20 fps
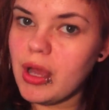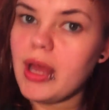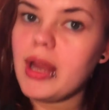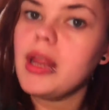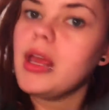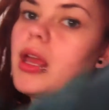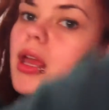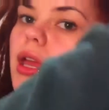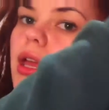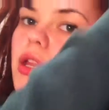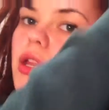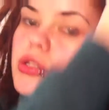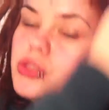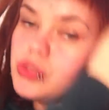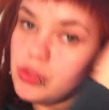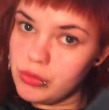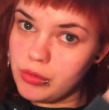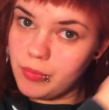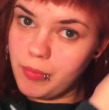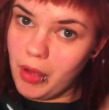dread,
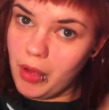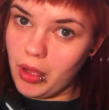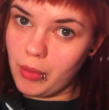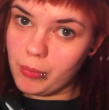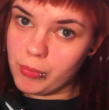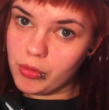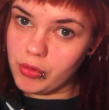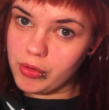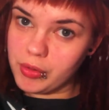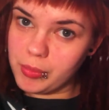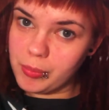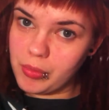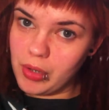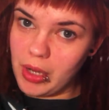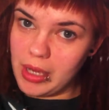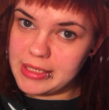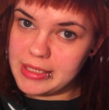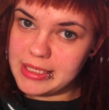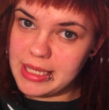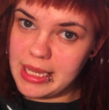do the palm rolling
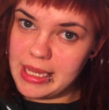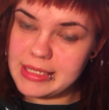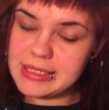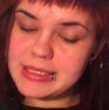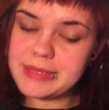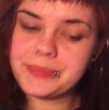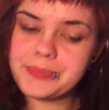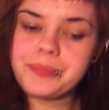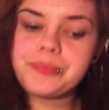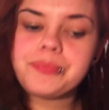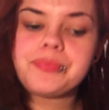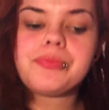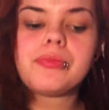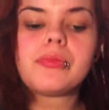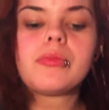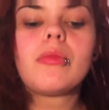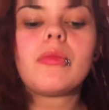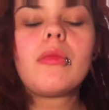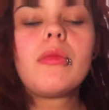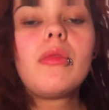process.
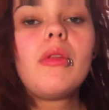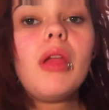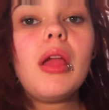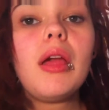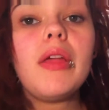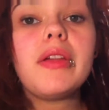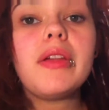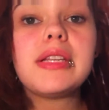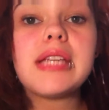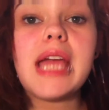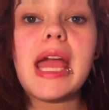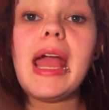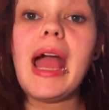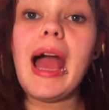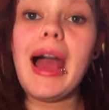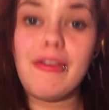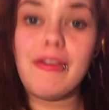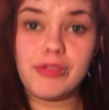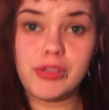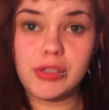A day
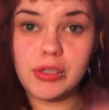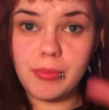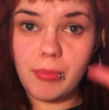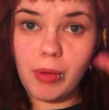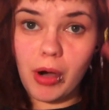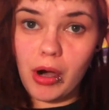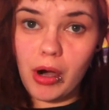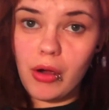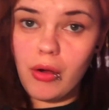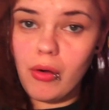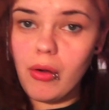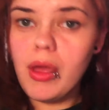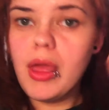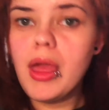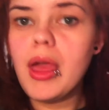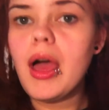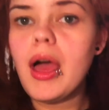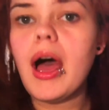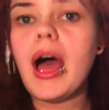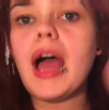after tomorrow,
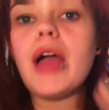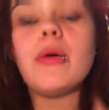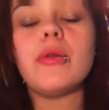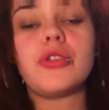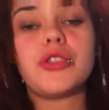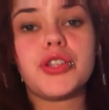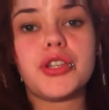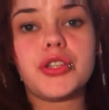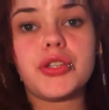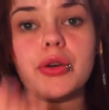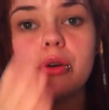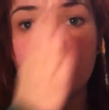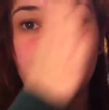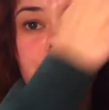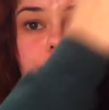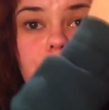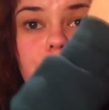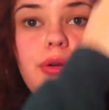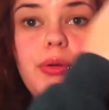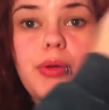I will just go
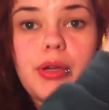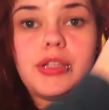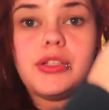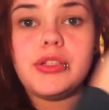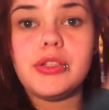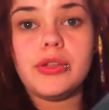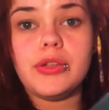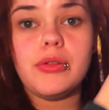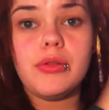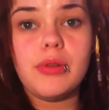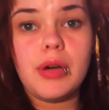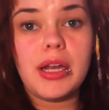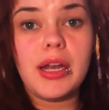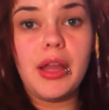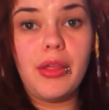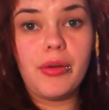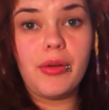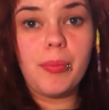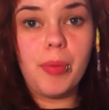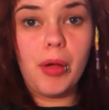through and do
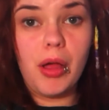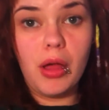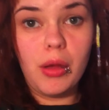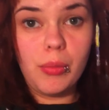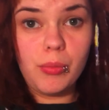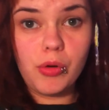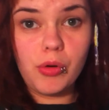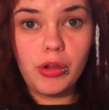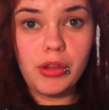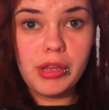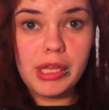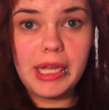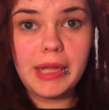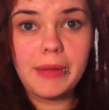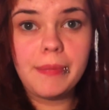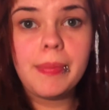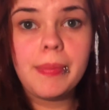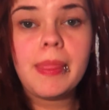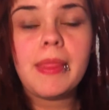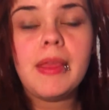another palm
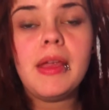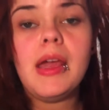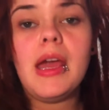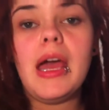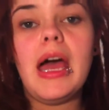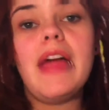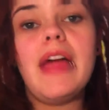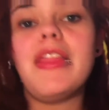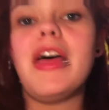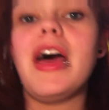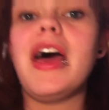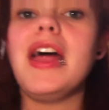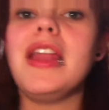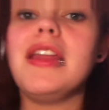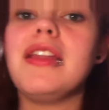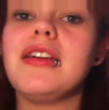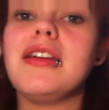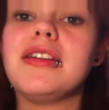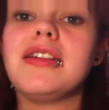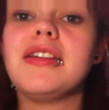rolling. And
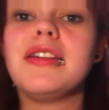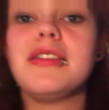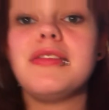then